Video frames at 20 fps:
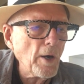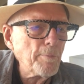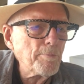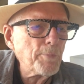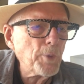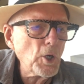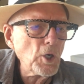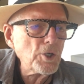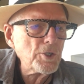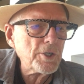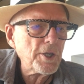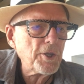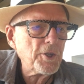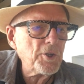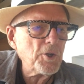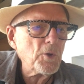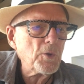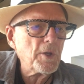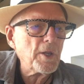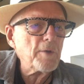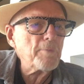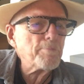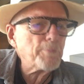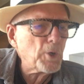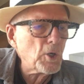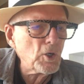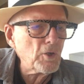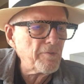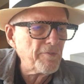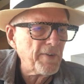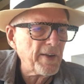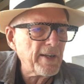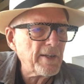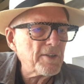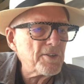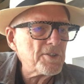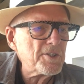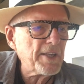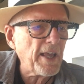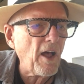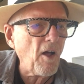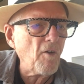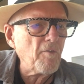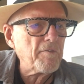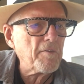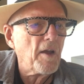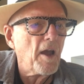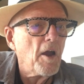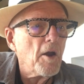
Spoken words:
persecuted, perfect self.